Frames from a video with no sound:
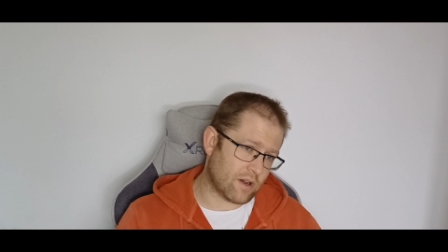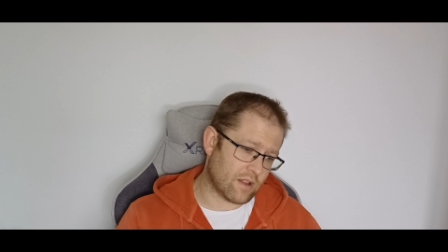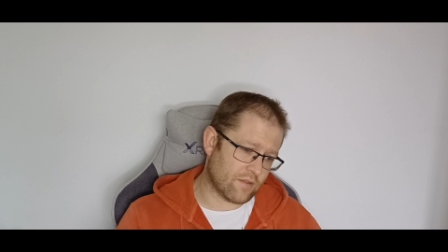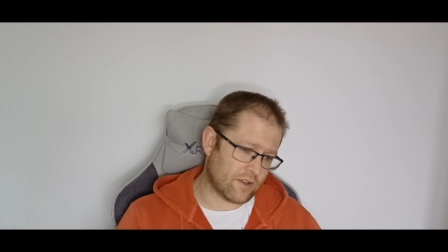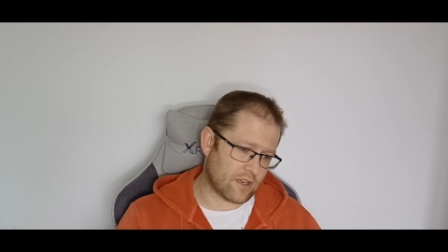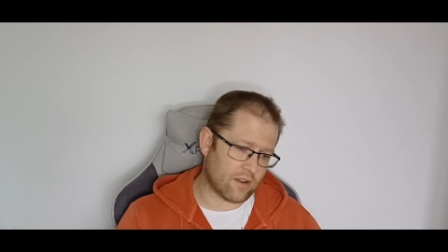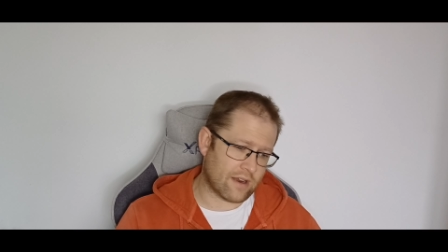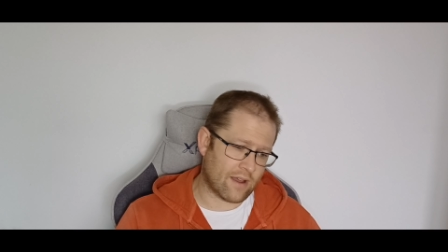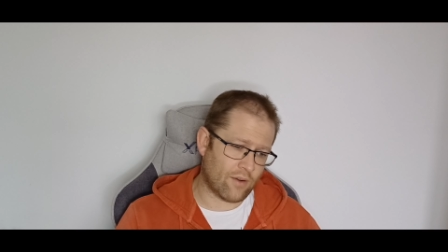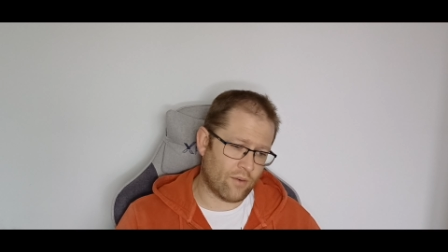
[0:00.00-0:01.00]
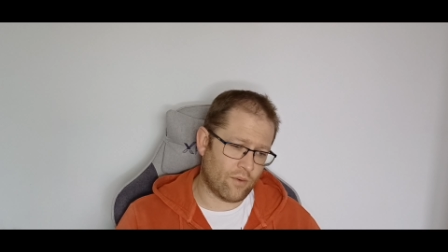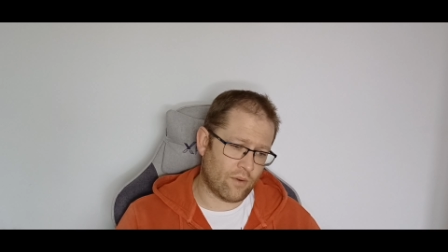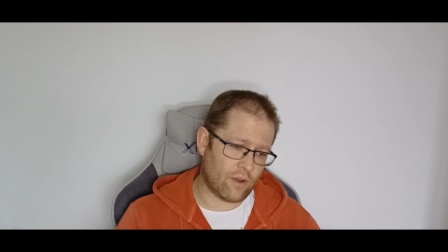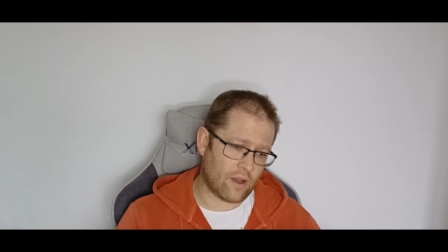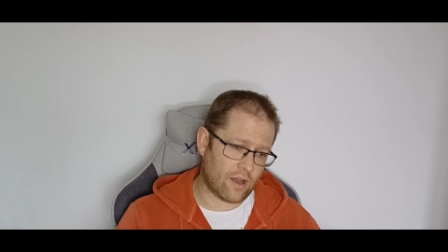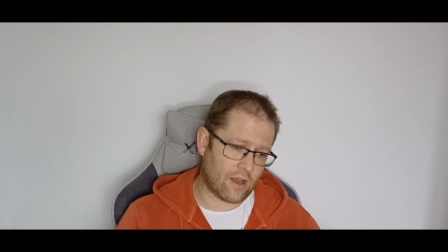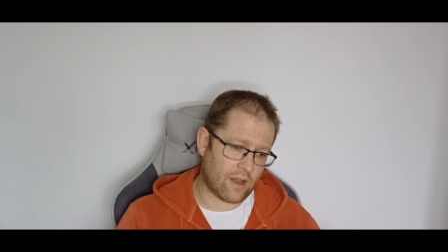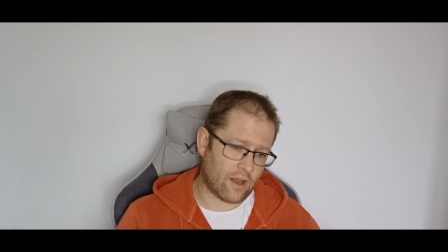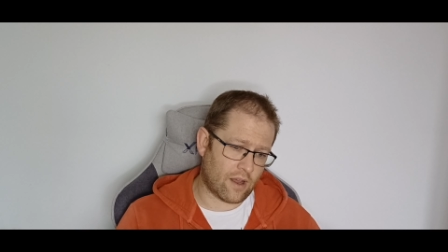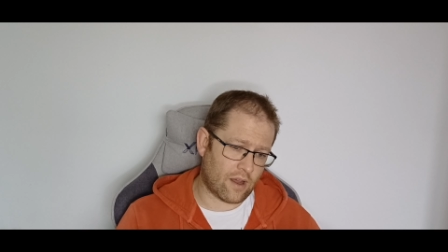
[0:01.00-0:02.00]
part of the video. Now
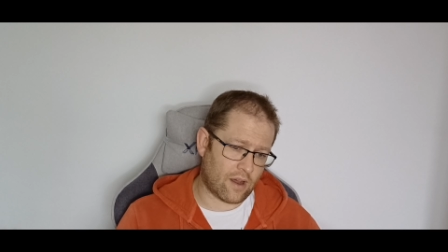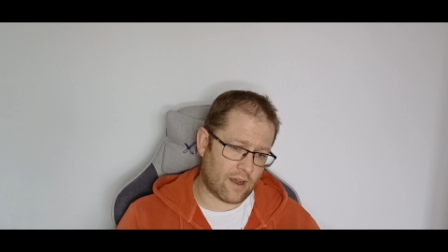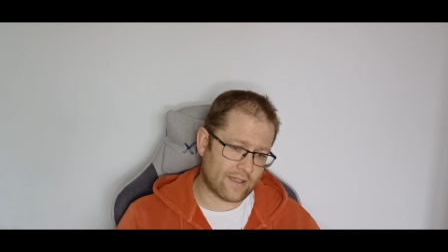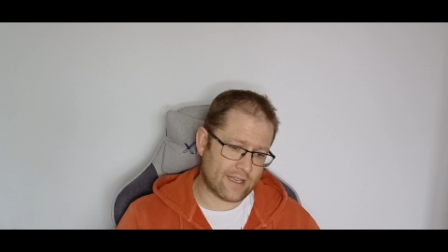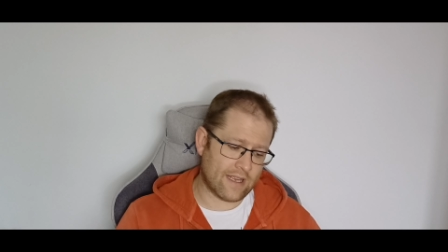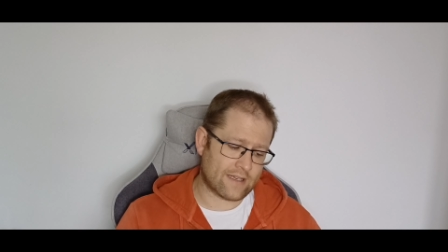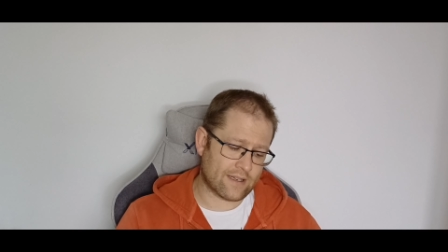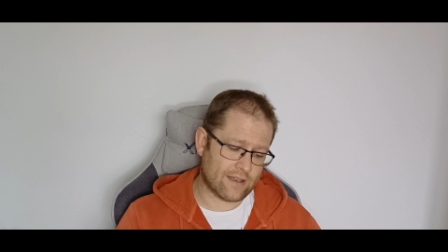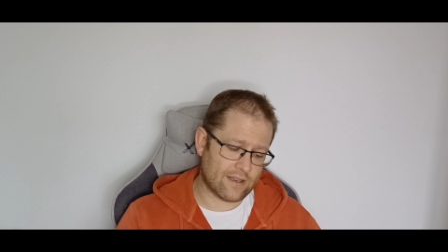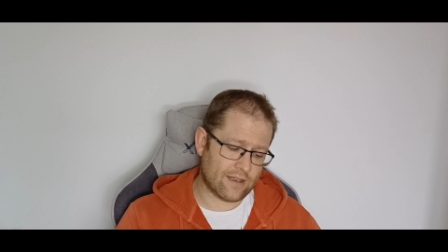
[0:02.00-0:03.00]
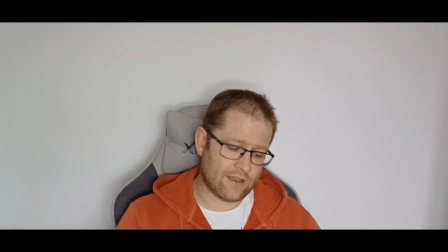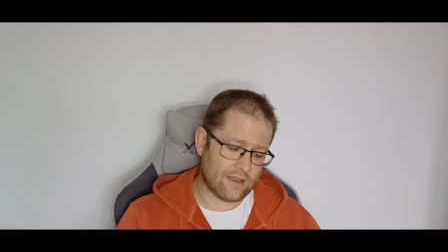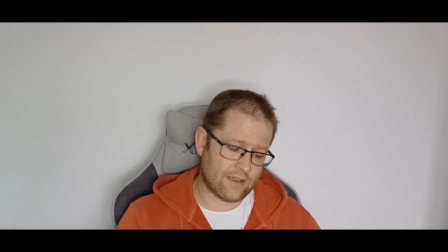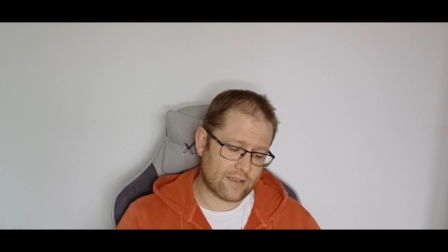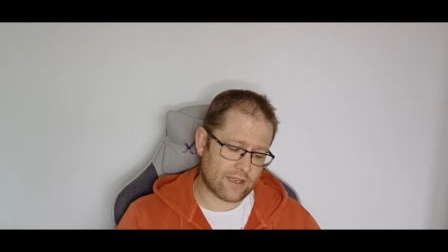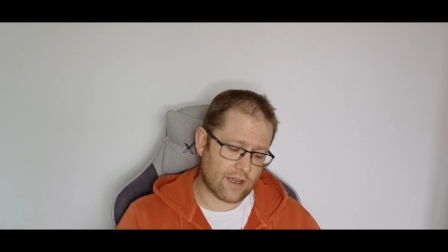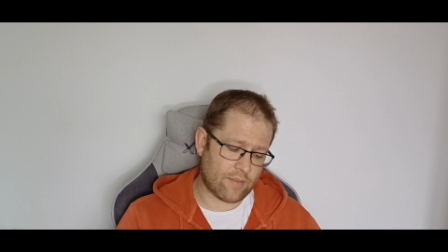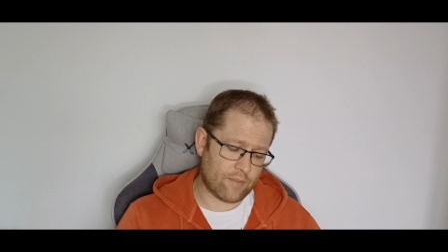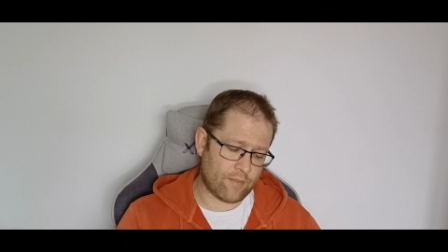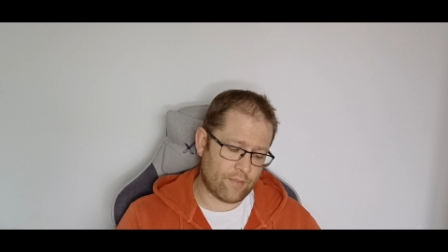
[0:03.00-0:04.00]
I did
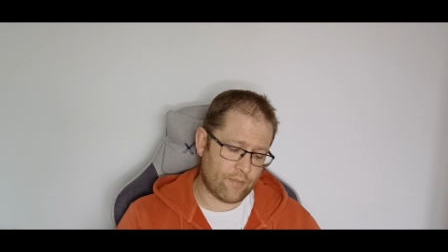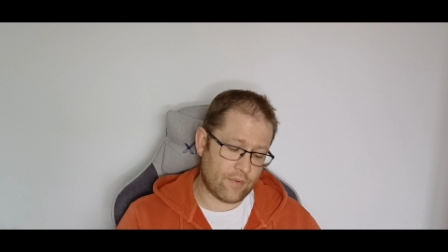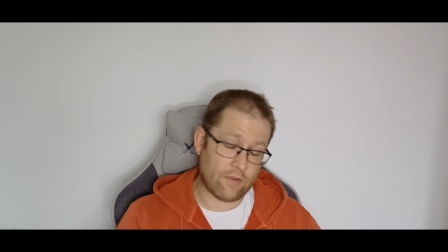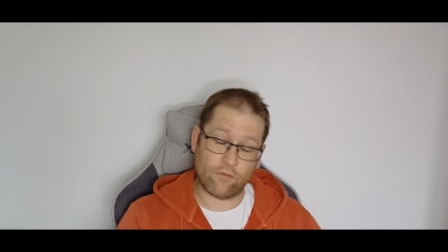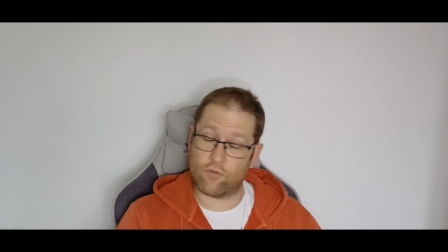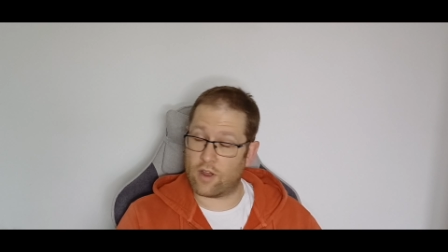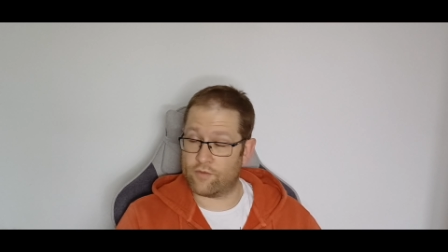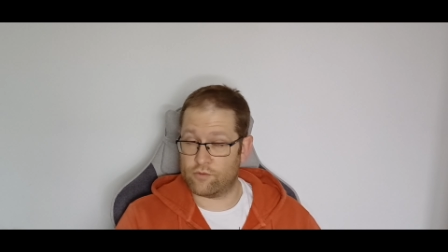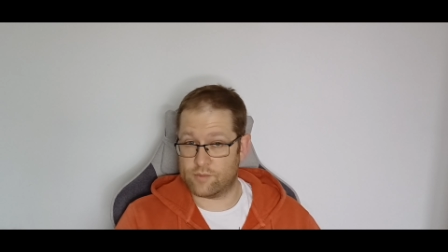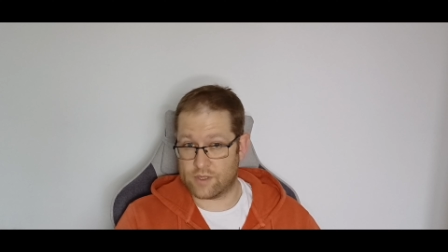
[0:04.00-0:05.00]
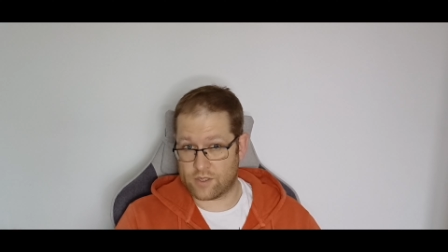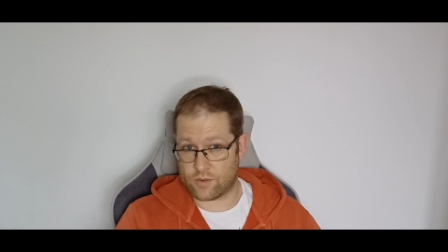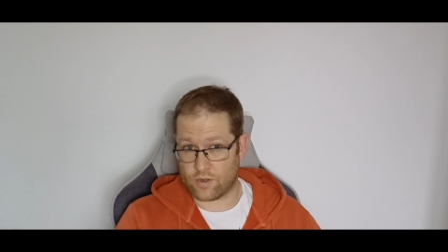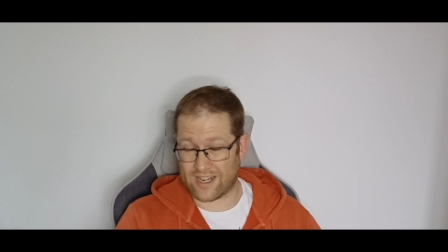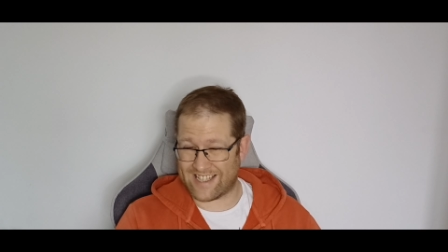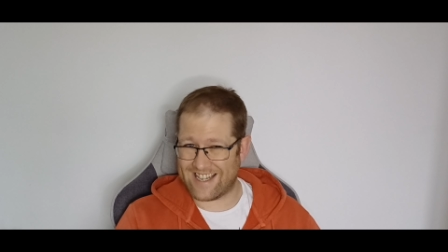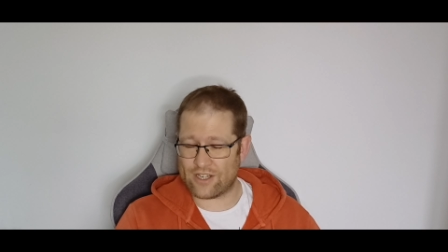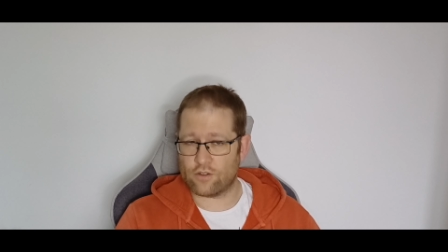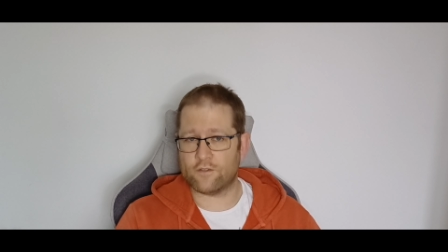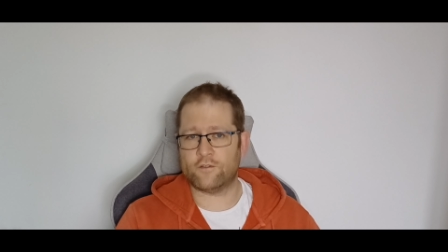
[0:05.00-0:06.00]
some rifleman squads. I
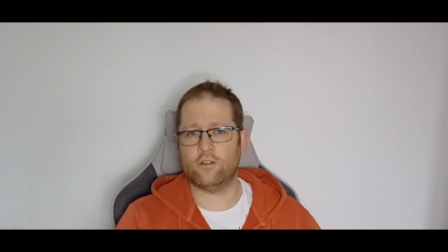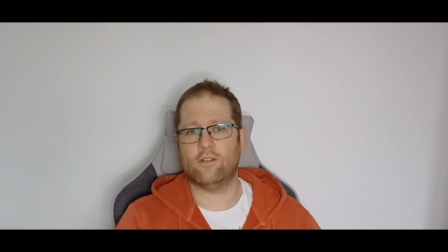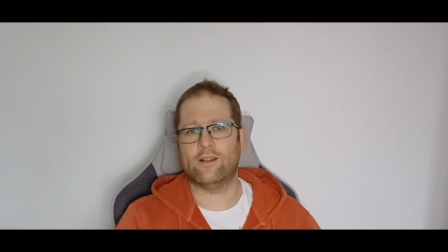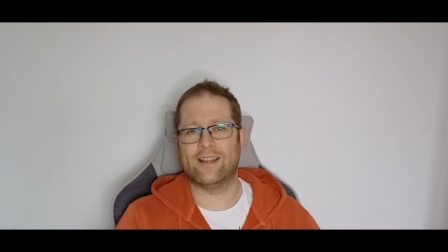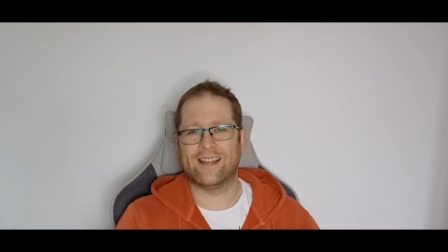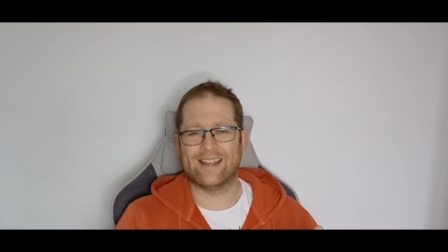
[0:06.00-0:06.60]
didn't do the full